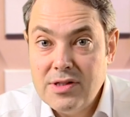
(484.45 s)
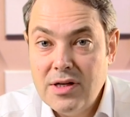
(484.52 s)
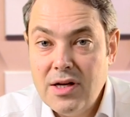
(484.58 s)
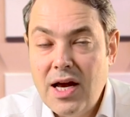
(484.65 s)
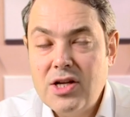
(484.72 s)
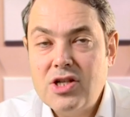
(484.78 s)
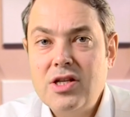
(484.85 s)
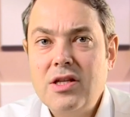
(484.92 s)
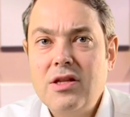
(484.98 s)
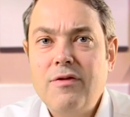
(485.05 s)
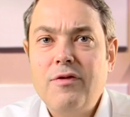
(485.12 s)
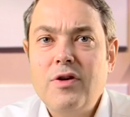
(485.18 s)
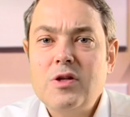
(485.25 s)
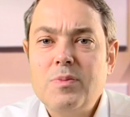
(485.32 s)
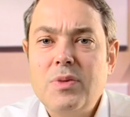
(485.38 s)
And actually, I think the
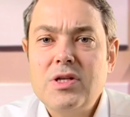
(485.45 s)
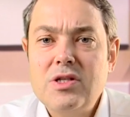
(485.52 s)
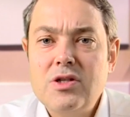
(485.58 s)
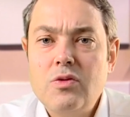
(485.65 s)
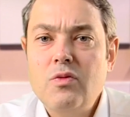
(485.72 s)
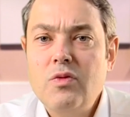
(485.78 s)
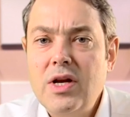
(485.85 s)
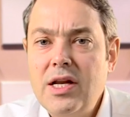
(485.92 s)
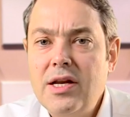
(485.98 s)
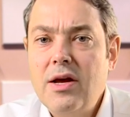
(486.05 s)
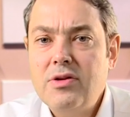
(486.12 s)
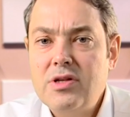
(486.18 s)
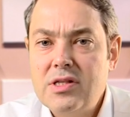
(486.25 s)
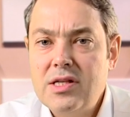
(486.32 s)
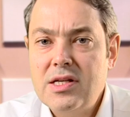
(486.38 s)
first person to really
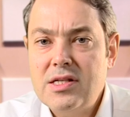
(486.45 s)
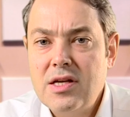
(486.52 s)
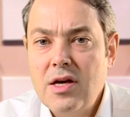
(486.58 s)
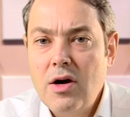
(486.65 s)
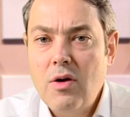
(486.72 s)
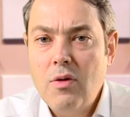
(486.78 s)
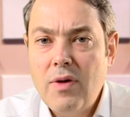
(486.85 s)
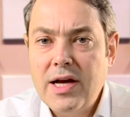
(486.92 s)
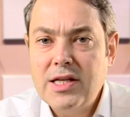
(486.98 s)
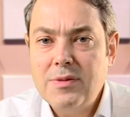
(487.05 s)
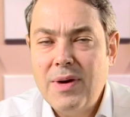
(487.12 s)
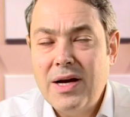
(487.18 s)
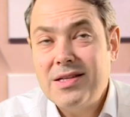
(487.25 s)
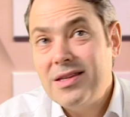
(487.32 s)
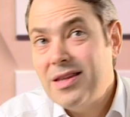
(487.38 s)
notice this or write
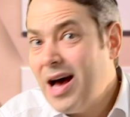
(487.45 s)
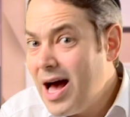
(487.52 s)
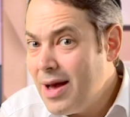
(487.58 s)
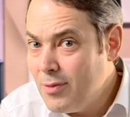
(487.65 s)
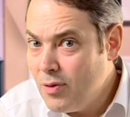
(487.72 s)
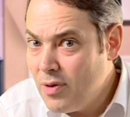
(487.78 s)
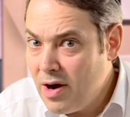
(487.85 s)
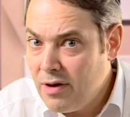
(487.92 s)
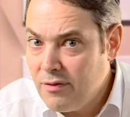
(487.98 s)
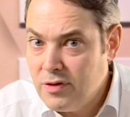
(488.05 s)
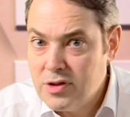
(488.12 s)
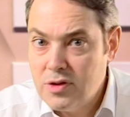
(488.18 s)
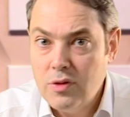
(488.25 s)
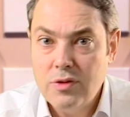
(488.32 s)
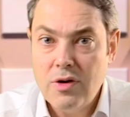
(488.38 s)
about it that I'm aware of
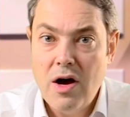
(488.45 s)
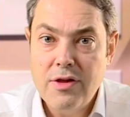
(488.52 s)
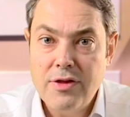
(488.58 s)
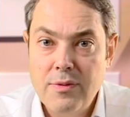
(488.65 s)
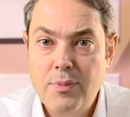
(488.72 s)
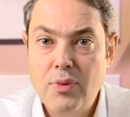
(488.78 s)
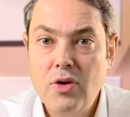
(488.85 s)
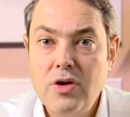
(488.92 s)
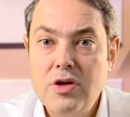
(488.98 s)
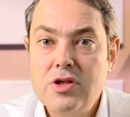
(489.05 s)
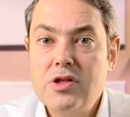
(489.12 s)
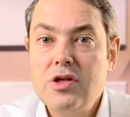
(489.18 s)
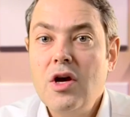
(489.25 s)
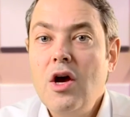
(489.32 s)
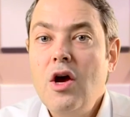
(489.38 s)
was called Arthur
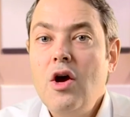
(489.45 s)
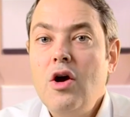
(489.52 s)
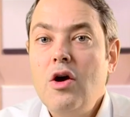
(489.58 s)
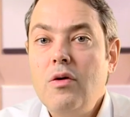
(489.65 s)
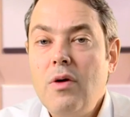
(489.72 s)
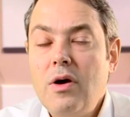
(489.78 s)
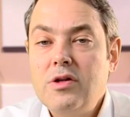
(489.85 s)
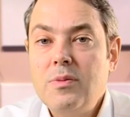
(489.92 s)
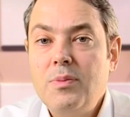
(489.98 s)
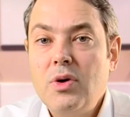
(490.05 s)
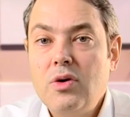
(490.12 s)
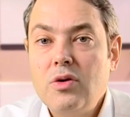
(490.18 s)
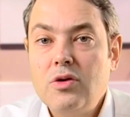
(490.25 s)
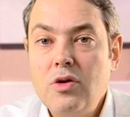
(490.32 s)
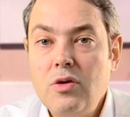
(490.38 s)
Brooks, who wrote a book
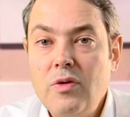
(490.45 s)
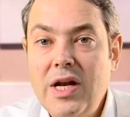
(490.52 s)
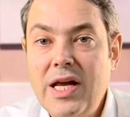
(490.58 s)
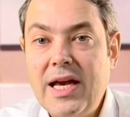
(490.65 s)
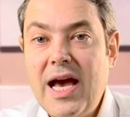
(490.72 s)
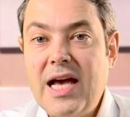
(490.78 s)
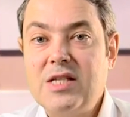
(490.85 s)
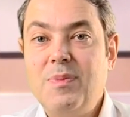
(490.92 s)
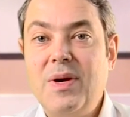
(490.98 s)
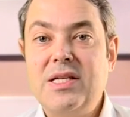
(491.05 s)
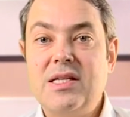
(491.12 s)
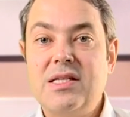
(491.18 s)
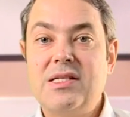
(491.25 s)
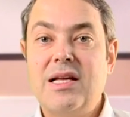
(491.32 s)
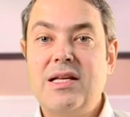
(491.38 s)
called Who Really Cares, based
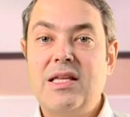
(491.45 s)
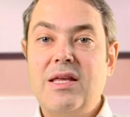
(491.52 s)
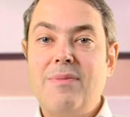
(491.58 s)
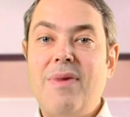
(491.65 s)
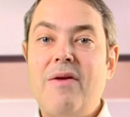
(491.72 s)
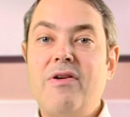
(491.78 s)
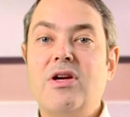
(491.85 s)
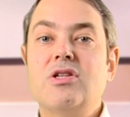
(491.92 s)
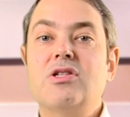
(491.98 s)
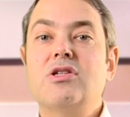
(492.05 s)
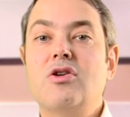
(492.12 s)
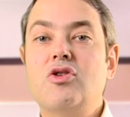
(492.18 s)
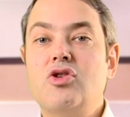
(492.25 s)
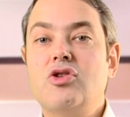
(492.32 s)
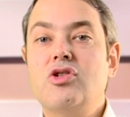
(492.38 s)
on studying the American
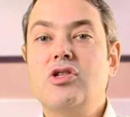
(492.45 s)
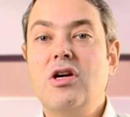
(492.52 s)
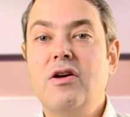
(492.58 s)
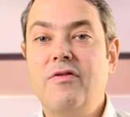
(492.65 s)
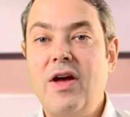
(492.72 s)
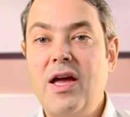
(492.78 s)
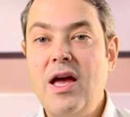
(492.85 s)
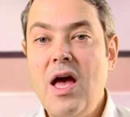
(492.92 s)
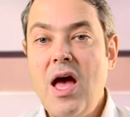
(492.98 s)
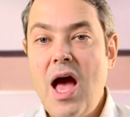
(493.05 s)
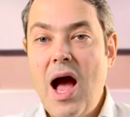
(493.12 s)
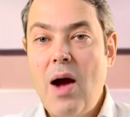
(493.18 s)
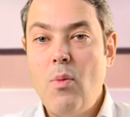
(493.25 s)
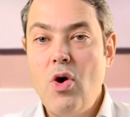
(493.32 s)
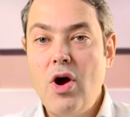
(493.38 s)
Social Survey
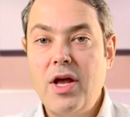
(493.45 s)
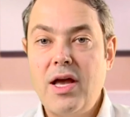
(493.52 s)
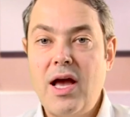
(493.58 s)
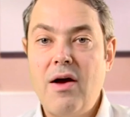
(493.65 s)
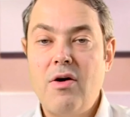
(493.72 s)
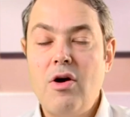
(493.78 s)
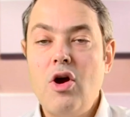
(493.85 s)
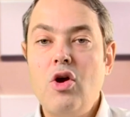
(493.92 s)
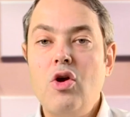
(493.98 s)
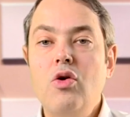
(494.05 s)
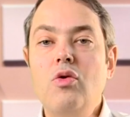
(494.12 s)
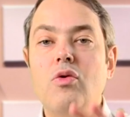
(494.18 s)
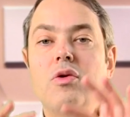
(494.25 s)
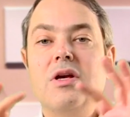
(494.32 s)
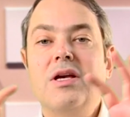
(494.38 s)
and working out
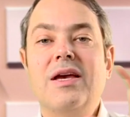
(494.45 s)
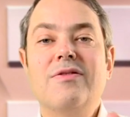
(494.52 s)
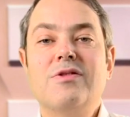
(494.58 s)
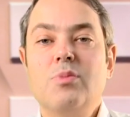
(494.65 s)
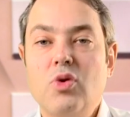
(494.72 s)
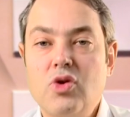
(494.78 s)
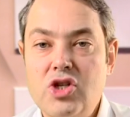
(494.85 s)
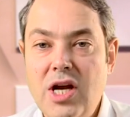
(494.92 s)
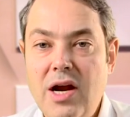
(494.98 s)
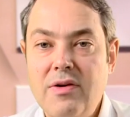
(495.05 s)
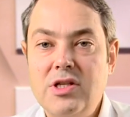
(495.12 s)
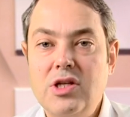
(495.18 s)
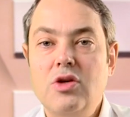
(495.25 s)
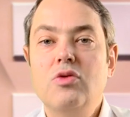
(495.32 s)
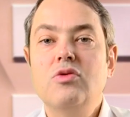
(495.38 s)
who gives more
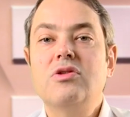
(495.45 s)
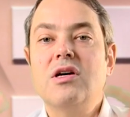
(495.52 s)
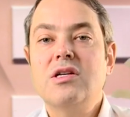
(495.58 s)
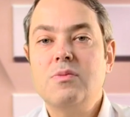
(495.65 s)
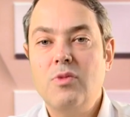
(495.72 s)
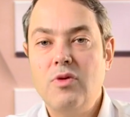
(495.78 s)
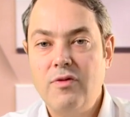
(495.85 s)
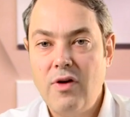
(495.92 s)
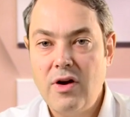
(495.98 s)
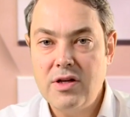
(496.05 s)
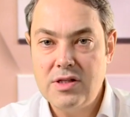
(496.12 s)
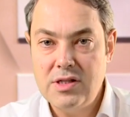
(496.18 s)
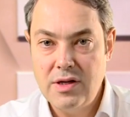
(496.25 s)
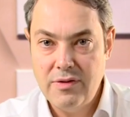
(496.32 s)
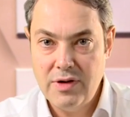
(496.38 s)
charity, who does more
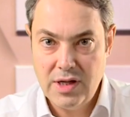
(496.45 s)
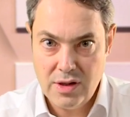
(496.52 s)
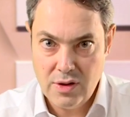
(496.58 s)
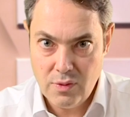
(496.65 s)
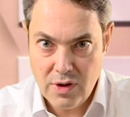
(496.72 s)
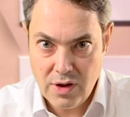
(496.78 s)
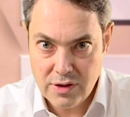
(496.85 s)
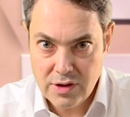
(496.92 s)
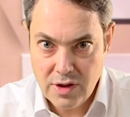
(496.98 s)
volunteering in the world.